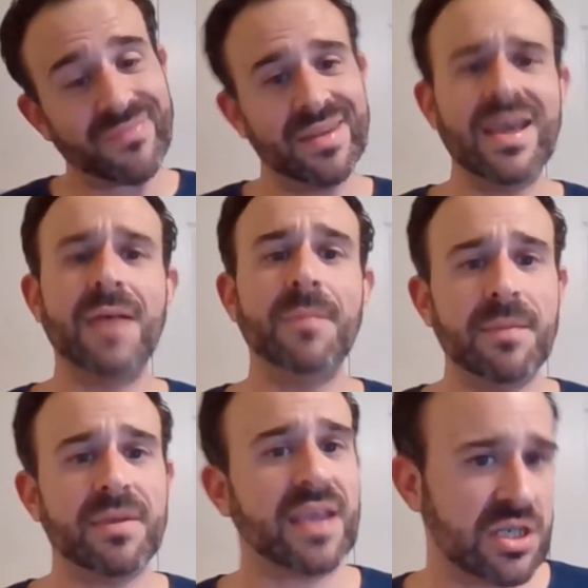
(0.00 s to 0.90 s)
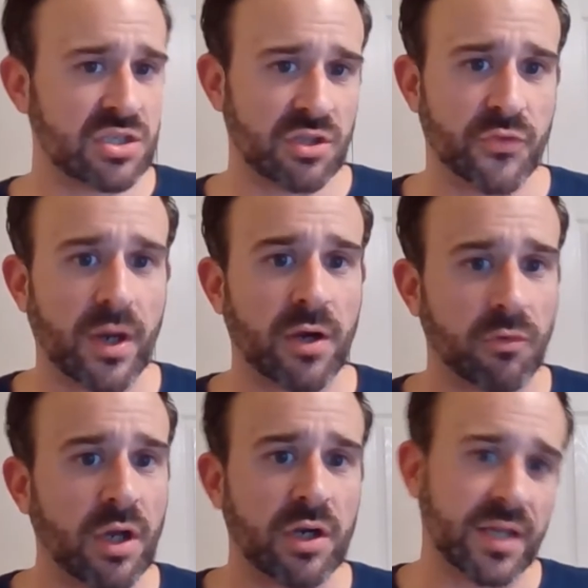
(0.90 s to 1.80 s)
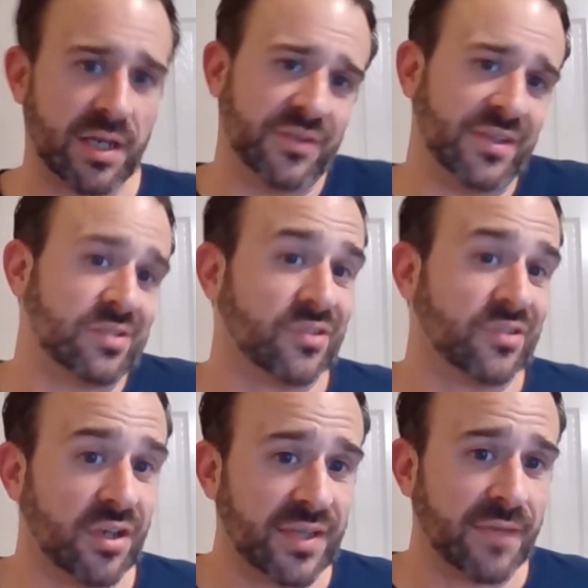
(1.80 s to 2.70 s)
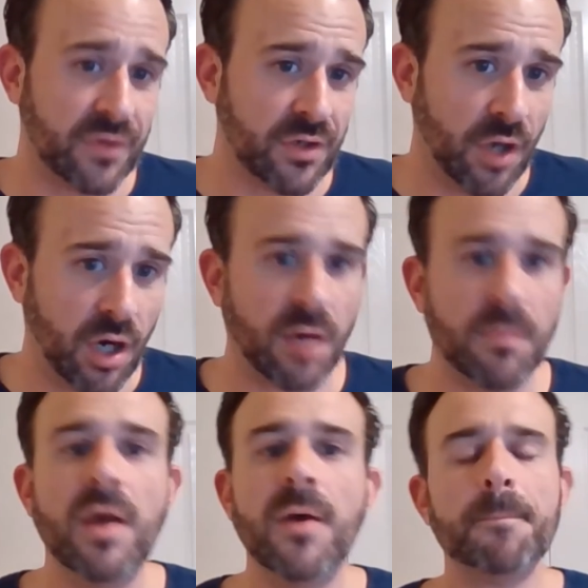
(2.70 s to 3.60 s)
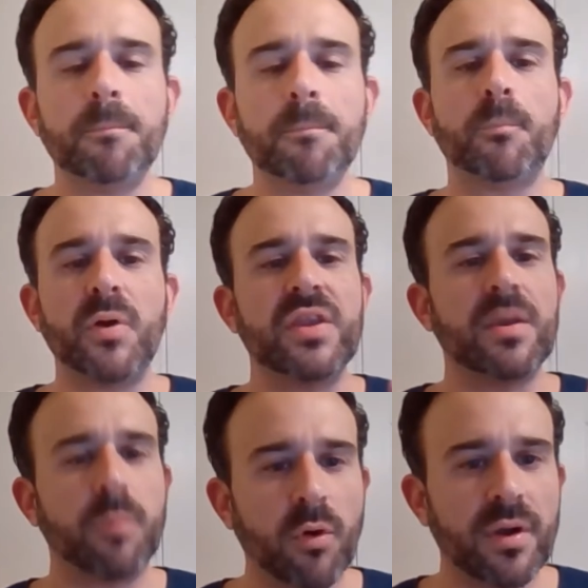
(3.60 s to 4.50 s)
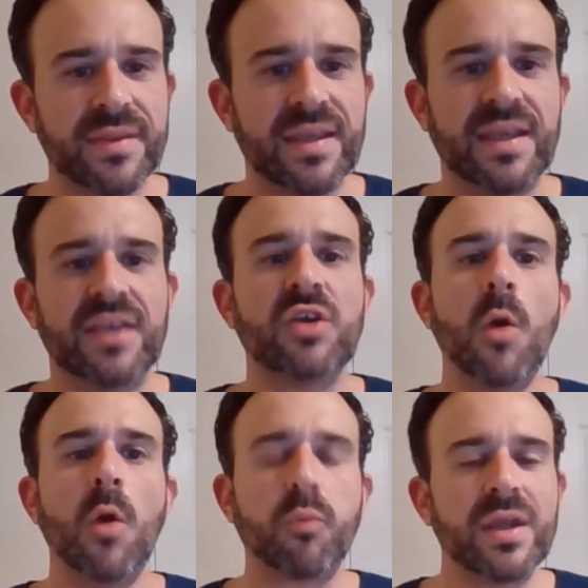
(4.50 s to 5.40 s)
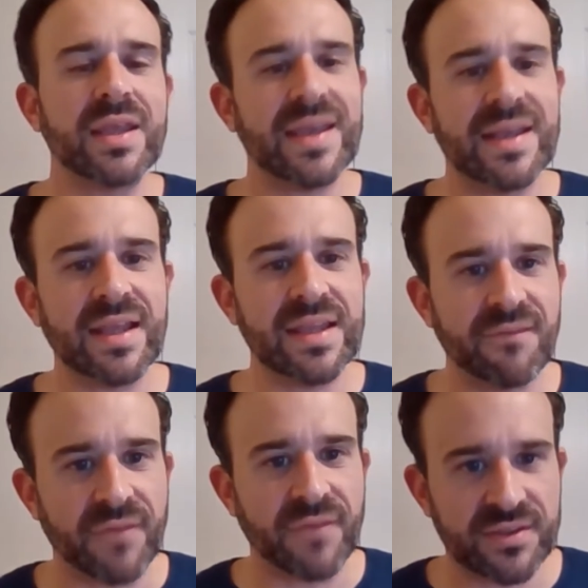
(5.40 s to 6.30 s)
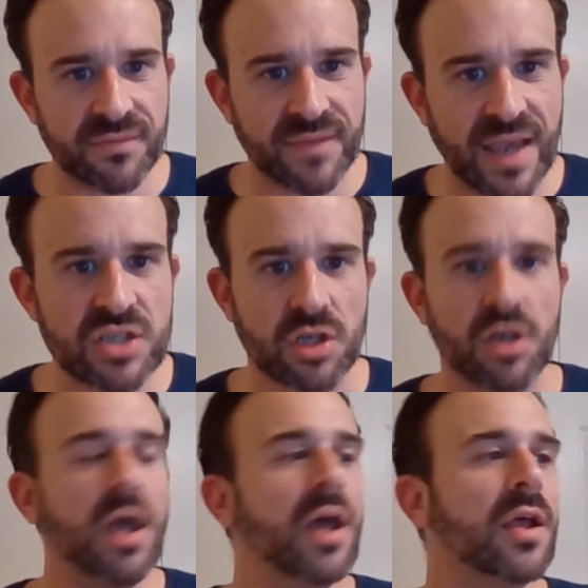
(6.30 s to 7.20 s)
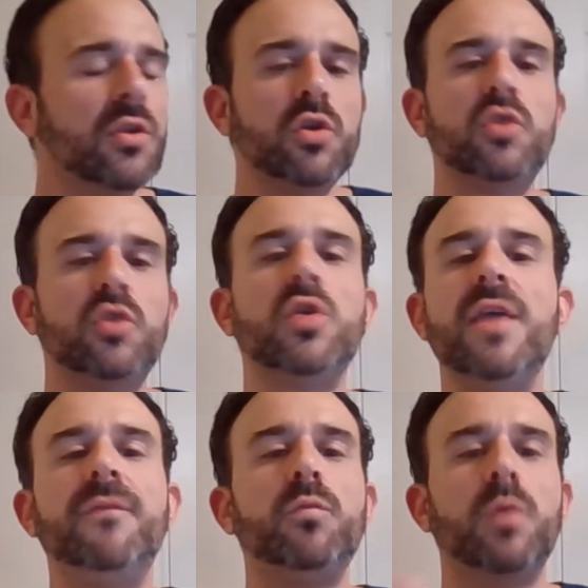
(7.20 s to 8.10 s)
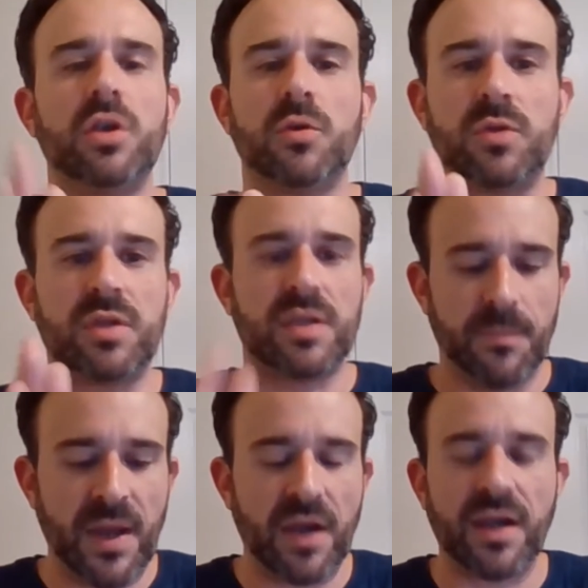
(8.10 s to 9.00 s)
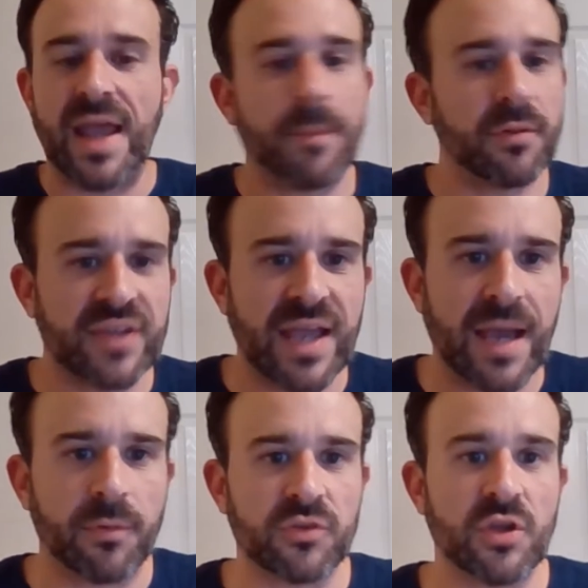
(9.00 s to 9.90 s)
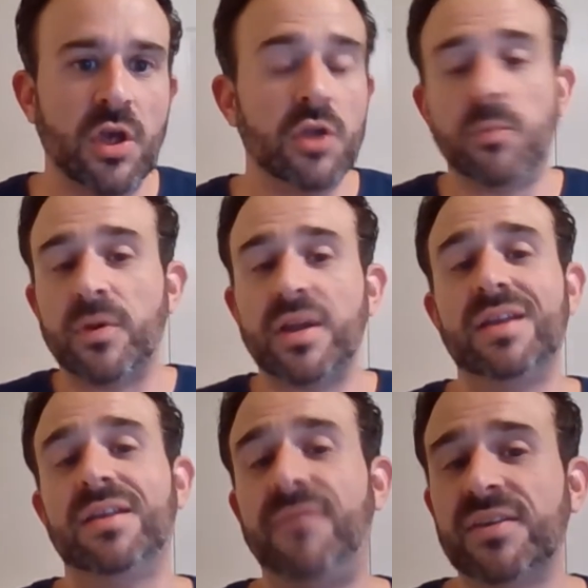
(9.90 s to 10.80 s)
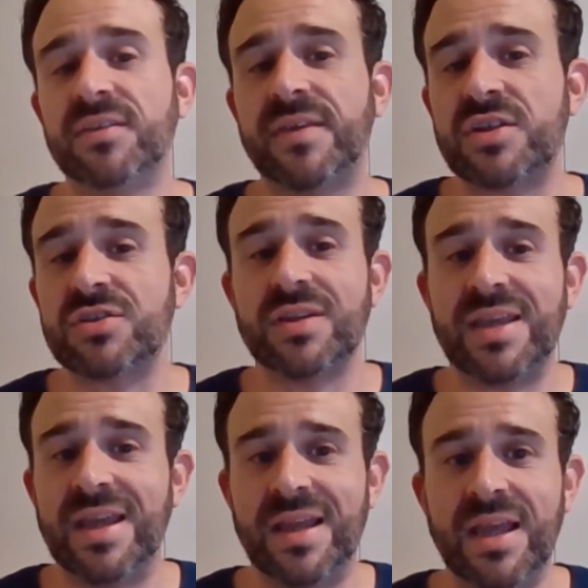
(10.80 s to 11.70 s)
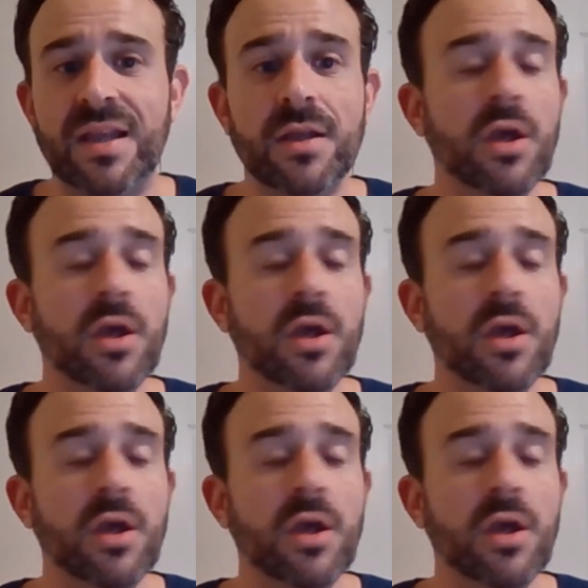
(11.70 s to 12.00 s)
Yeah, maybe occasionally throw out a runner. Gary Sanchez does have a good arm. But the important thing is bring in a defensive catcher. When you're comparing apples to apples, you bring in a defensive catcher that can't hit,